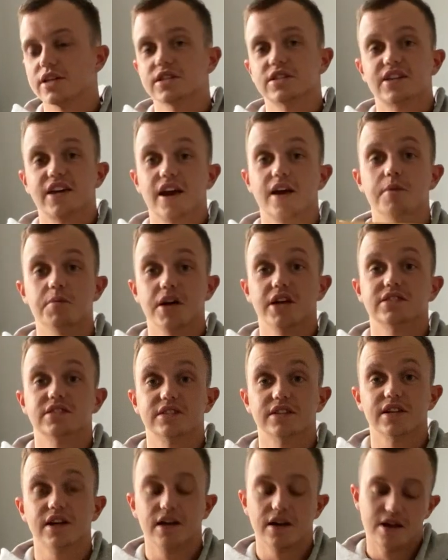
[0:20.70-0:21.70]
came
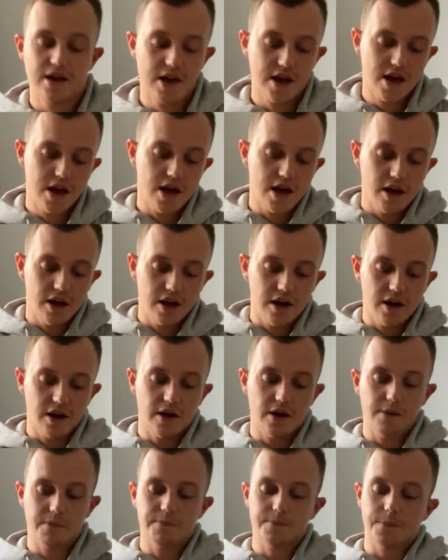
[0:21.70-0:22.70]
yesterday.
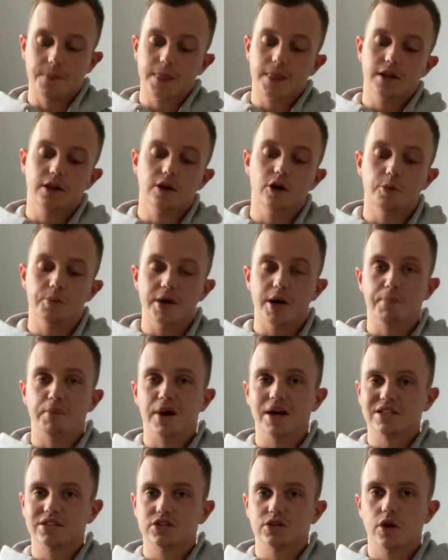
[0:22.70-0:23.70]
A little bit of
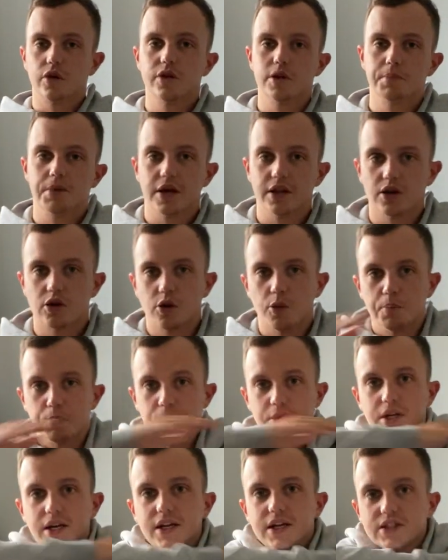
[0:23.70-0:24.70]
backstory about the
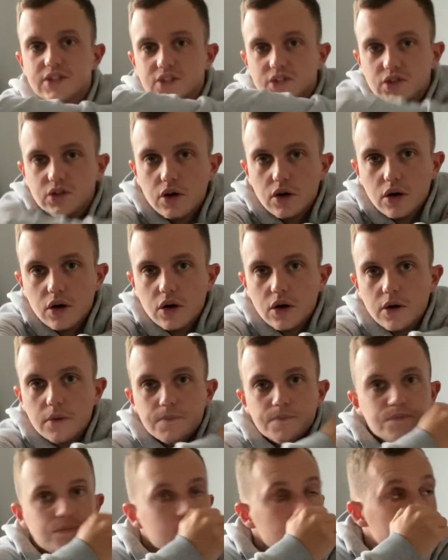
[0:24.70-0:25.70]
company. So
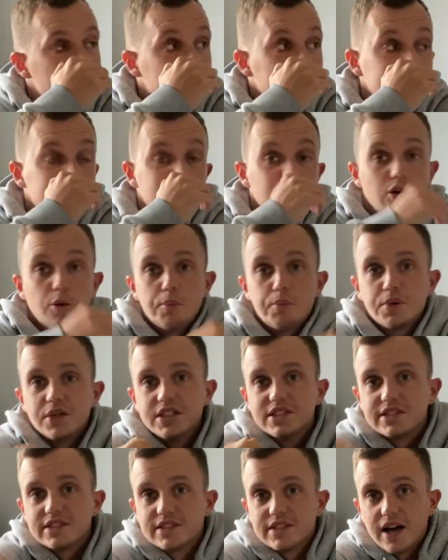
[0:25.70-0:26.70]
this company
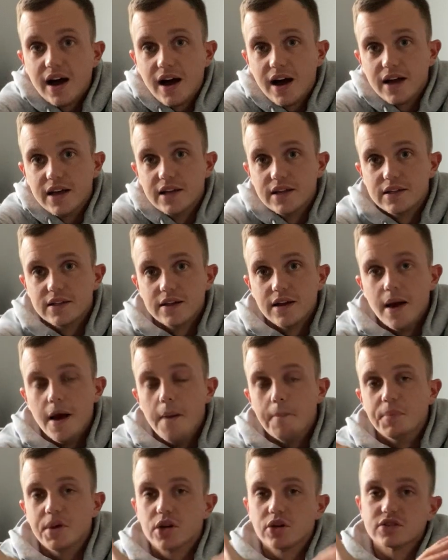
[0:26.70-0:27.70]
started
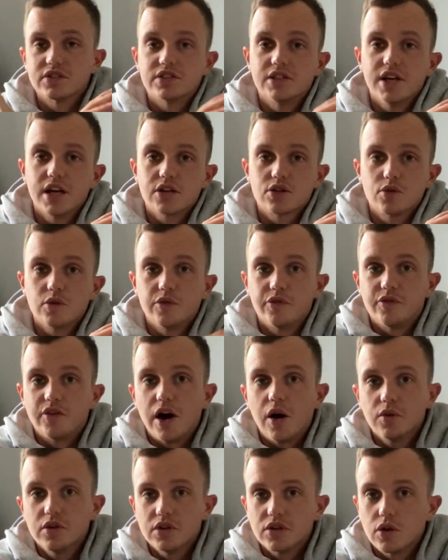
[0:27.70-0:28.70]
because the actual
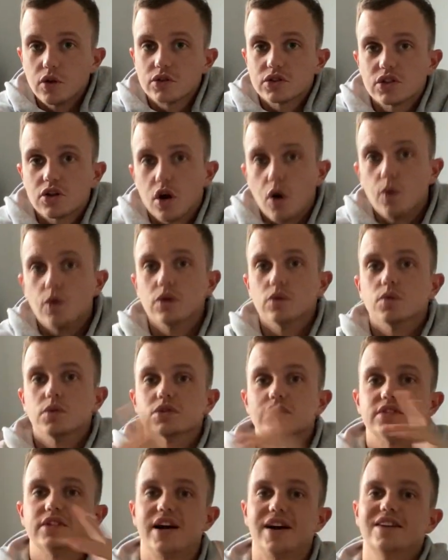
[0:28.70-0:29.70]
founder, Dr. Cohen,
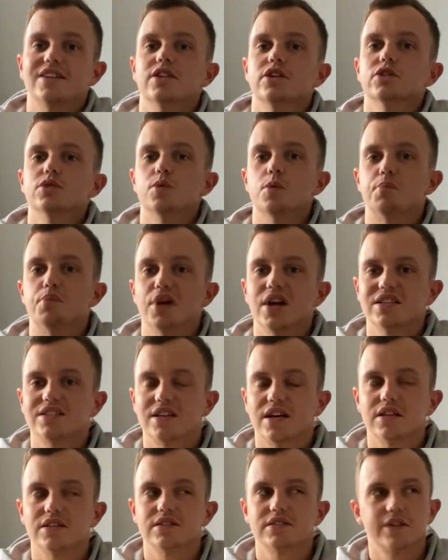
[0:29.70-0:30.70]
was diagnosed with breast
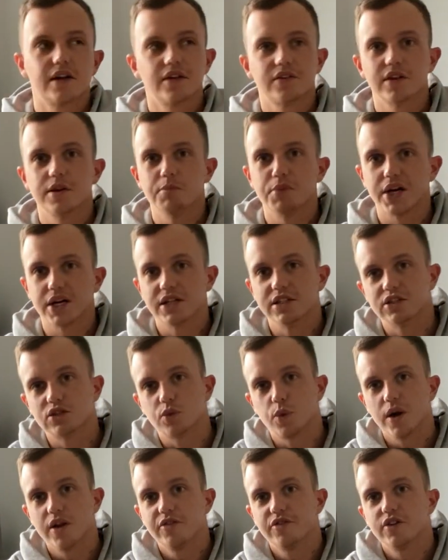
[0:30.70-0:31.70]
cancer, I think back in
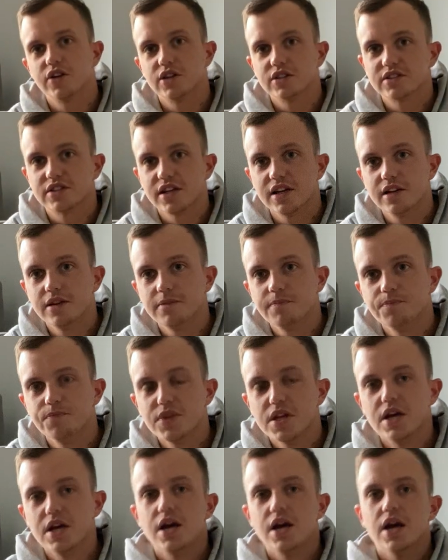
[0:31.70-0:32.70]
2013.
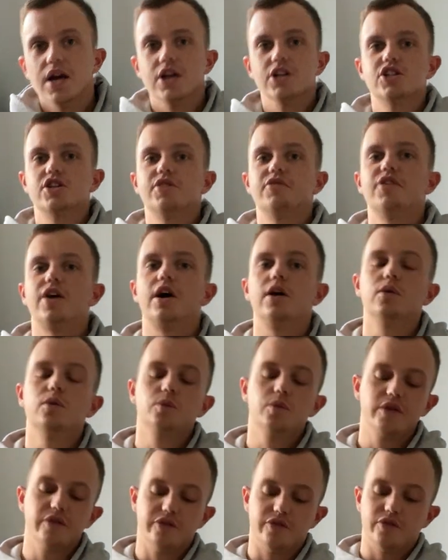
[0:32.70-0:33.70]
And she found
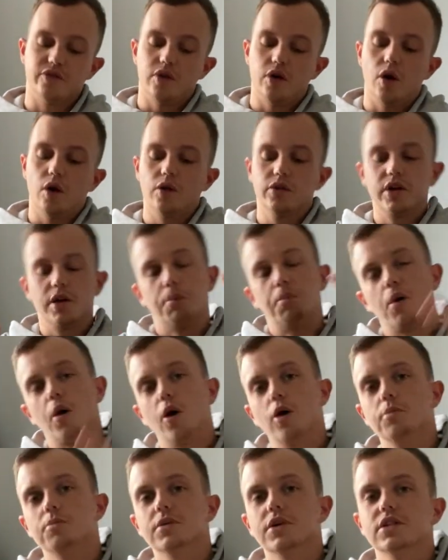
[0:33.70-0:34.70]
with all the
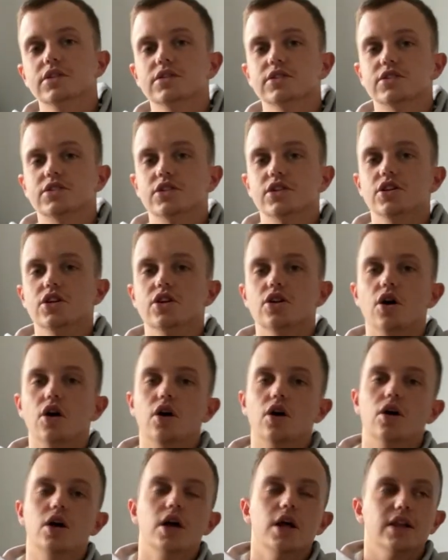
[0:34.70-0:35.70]
appointments and,
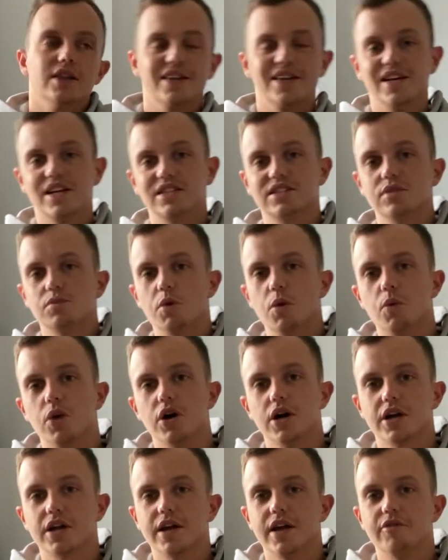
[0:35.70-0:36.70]
liaising with
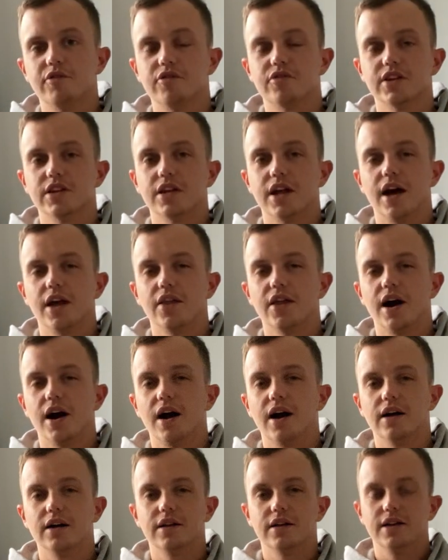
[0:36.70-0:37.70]
work and everything like that,
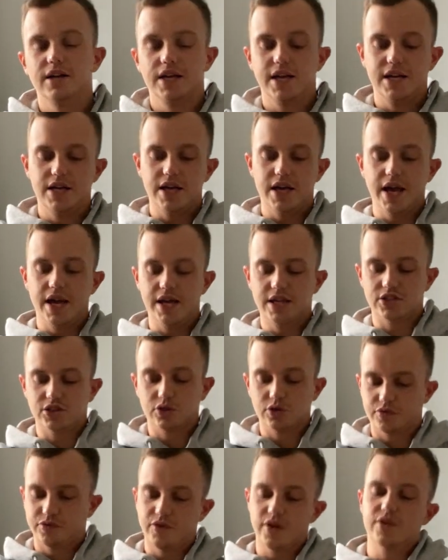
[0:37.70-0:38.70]
it's
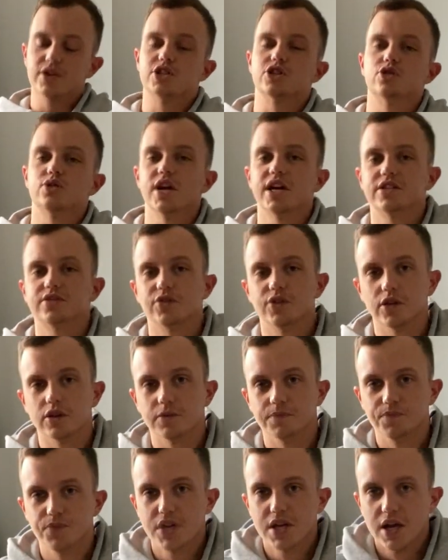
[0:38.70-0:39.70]
just very stressful.
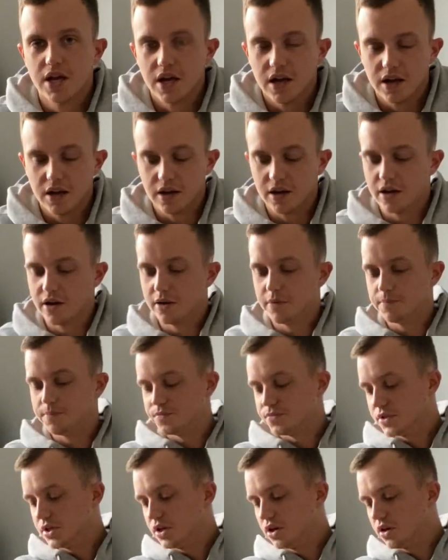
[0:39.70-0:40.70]

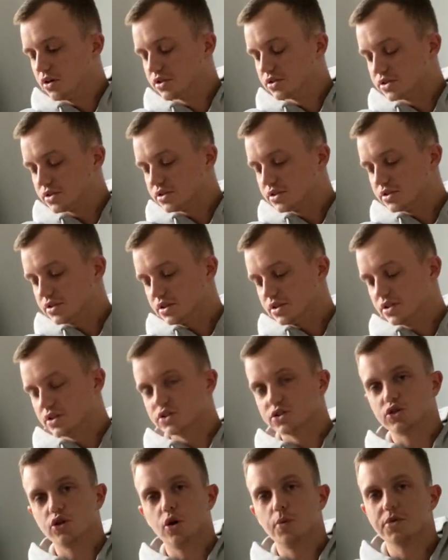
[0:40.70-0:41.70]
There's
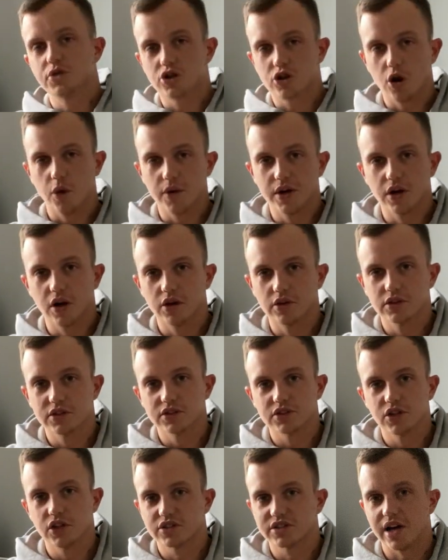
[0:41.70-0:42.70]
so much going on,
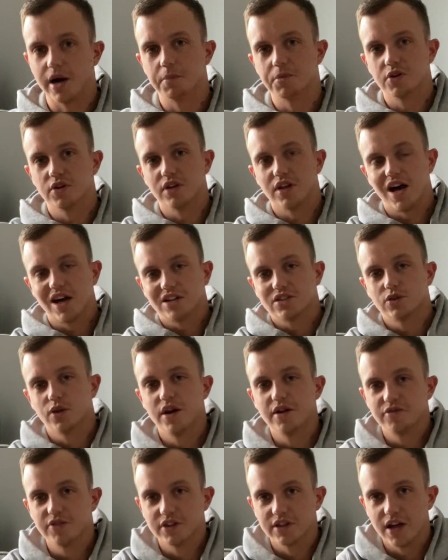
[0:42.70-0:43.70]
there's no time to relax or
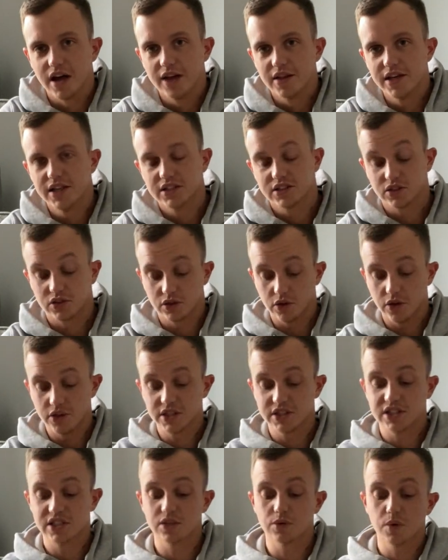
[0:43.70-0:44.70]
anything like this. So
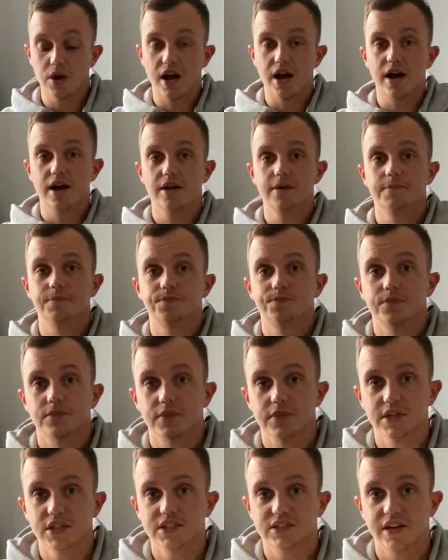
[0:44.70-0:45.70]
this is where
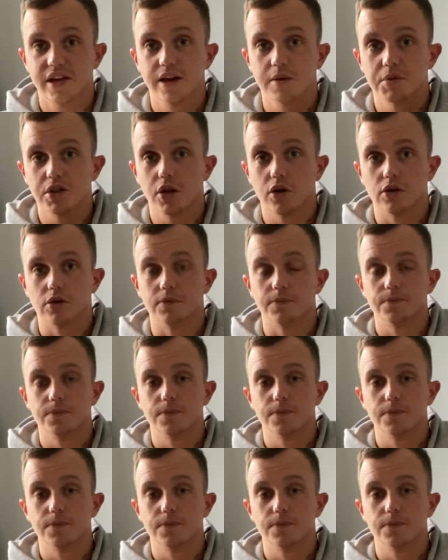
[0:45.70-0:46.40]
this came along.